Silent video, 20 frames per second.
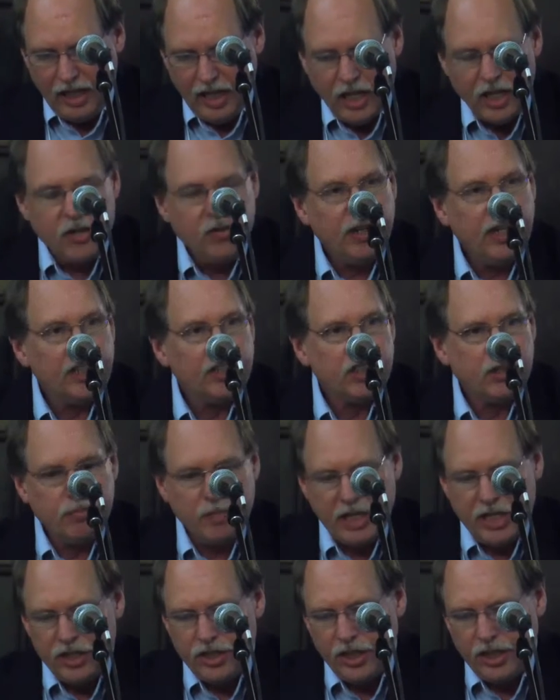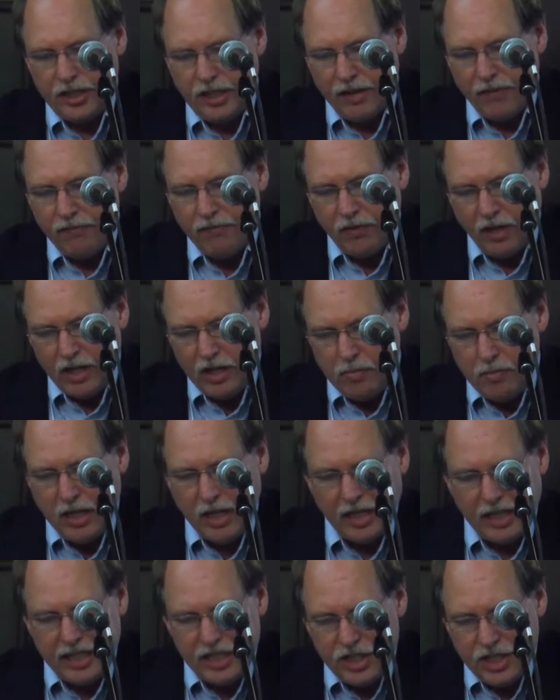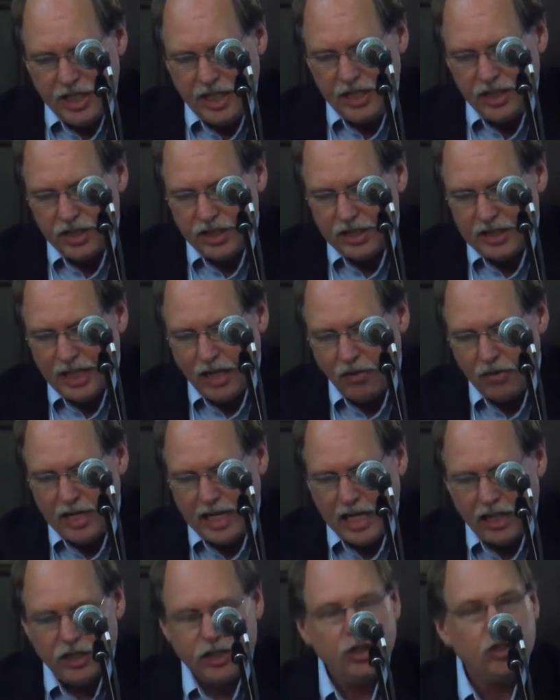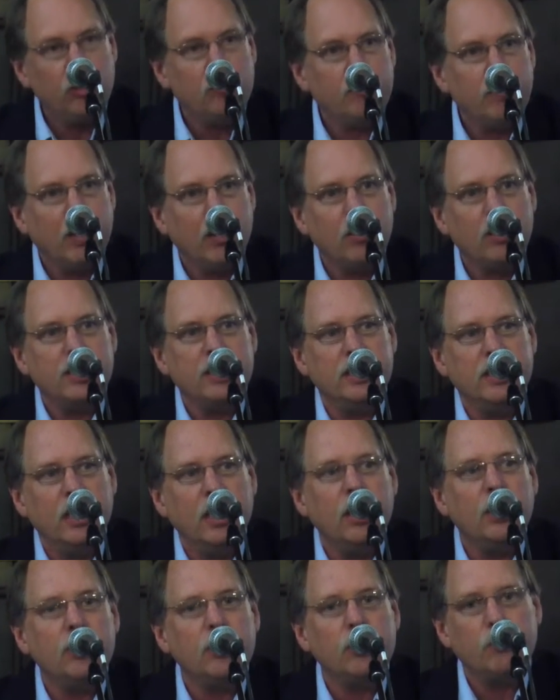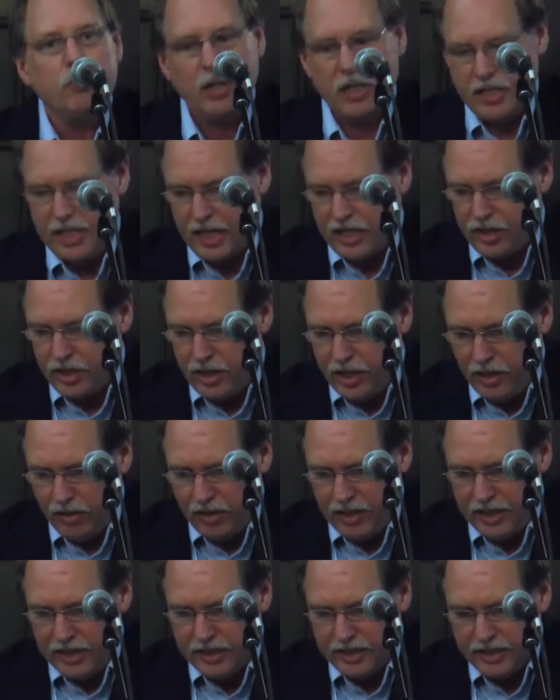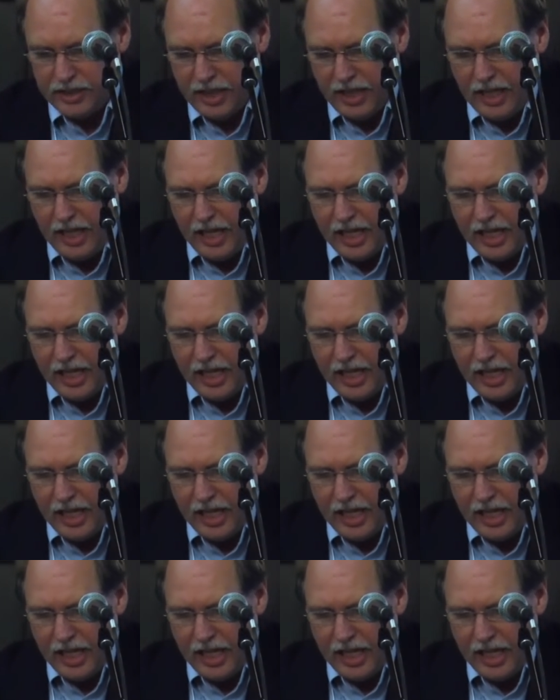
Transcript: a transformation that fundamentally changes how national parks and other protected areas